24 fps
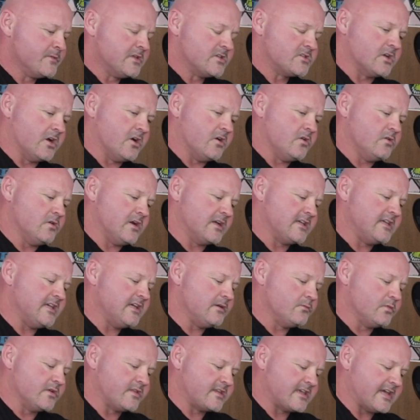So
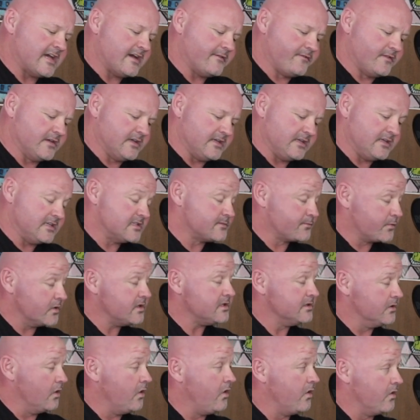again, with caffeine, it's
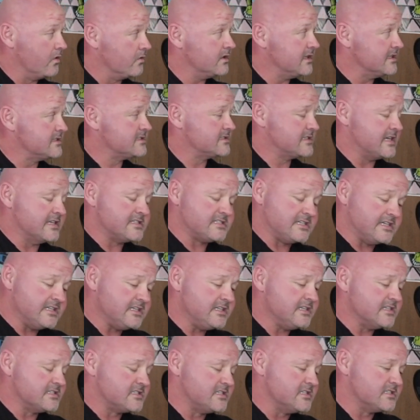pretty long. It gets
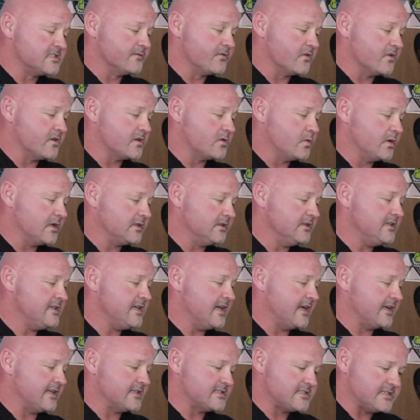into your system very quickly,
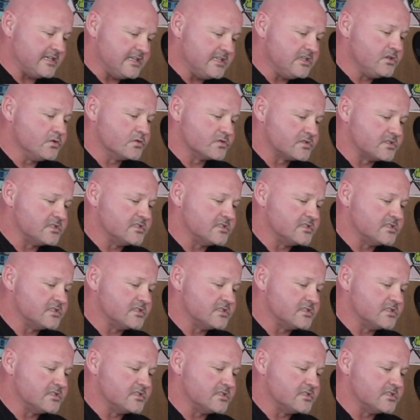and it's in your